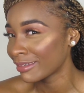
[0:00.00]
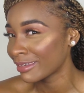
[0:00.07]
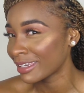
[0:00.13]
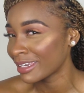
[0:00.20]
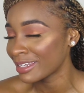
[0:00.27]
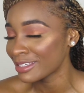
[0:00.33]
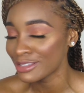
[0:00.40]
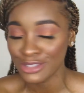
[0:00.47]

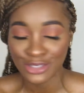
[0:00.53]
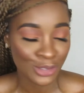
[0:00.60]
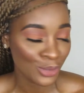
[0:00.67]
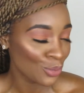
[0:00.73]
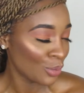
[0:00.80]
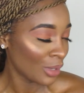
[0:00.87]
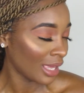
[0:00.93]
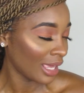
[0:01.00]
Get
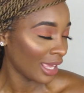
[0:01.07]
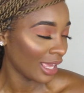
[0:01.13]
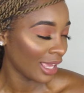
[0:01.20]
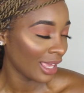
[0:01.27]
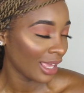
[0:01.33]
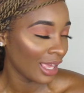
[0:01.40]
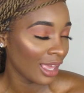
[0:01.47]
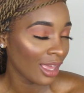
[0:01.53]
into it.
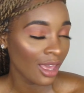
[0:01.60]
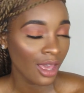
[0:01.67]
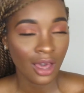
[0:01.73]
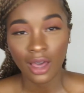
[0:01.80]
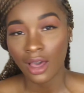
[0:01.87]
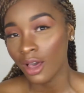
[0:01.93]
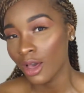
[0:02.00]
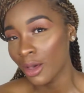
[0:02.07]

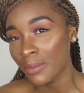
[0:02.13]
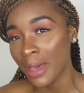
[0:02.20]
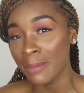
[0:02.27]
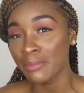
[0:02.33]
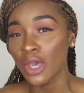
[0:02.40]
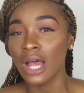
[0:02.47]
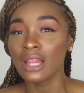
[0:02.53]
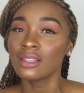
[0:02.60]

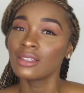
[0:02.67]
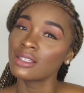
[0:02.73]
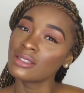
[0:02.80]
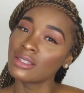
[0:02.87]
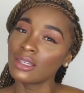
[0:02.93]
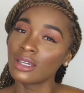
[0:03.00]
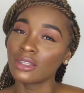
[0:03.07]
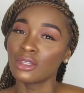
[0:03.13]
I'm calling
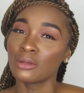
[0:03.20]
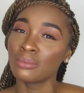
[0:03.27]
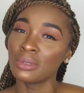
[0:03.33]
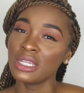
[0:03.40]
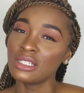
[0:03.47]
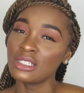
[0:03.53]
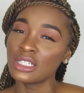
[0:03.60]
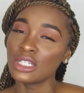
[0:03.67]
this look the
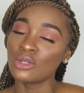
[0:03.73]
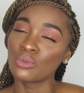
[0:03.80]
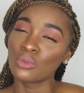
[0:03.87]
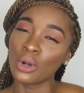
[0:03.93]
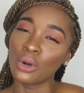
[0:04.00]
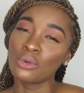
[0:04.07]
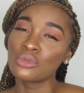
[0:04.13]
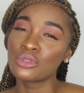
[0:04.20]
peachy
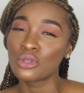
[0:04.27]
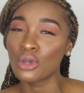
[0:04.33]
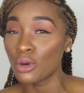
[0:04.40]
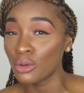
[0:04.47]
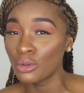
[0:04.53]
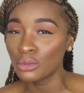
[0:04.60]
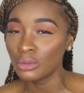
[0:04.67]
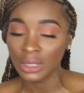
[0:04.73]
rose
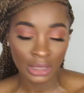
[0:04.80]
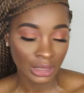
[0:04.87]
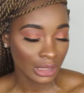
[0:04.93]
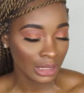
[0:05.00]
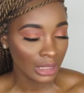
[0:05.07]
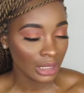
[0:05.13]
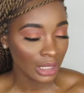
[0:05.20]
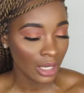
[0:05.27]
gold
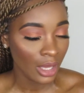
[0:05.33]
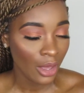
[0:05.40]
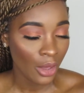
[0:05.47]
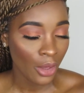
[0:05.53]
look.